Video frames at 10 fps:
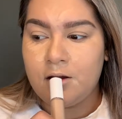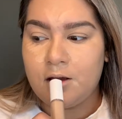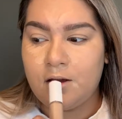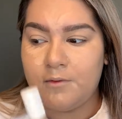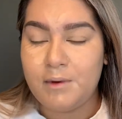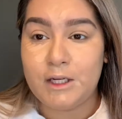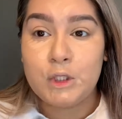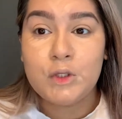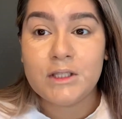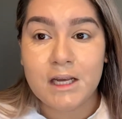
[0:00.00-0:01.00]
give my
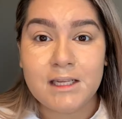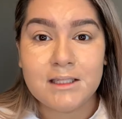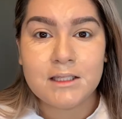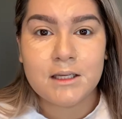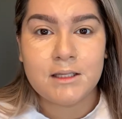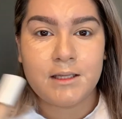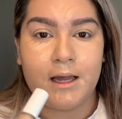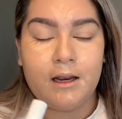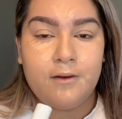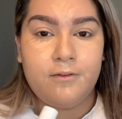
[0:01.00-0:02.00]
2 cents, is
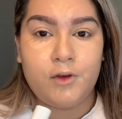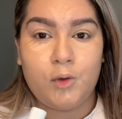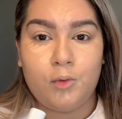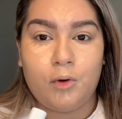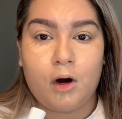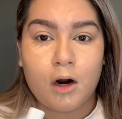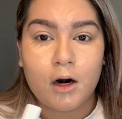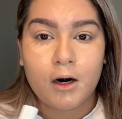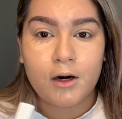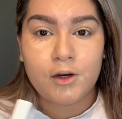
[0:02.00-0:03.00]
that if you
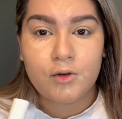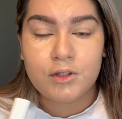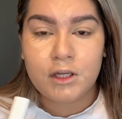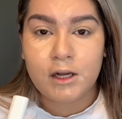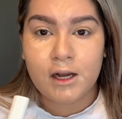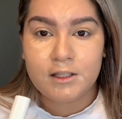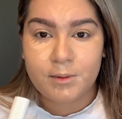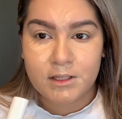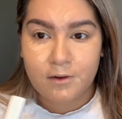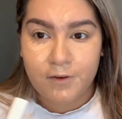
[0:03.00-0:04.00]
are using a
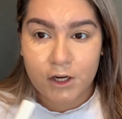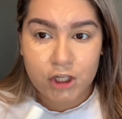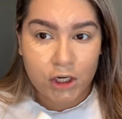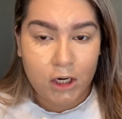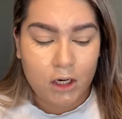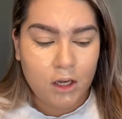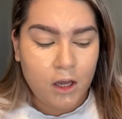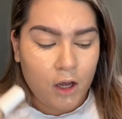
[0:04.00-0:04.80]
specific shade,